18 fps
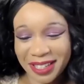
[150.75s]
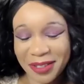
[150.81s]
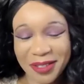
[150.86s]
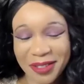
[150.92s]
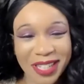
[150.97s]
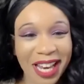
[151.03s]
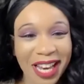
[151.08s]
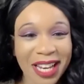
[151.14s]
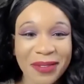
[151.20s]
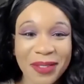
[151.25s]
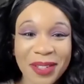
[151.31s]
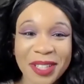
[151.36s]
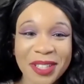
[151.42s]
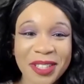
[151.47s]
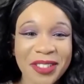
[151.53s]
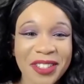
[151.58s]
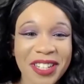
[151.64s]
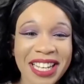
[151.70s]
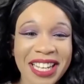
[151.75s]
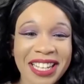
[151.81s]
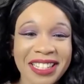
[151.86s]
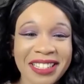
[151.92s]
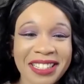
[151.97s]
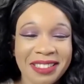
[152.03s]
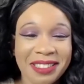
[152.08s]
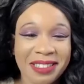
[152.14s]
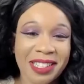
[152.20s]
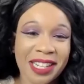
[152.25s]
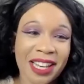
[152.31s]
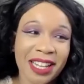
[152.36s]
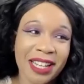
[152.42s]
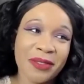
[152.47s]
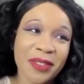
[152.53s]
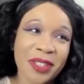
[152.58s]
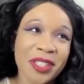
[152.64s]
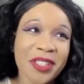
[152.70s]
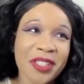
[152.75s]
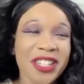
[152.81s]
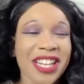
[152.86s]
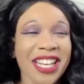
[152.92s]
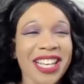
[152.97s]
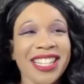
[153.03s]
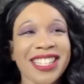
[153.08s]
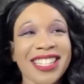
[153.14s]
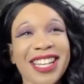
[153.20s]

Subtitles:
jack of all trades, jack of all trades.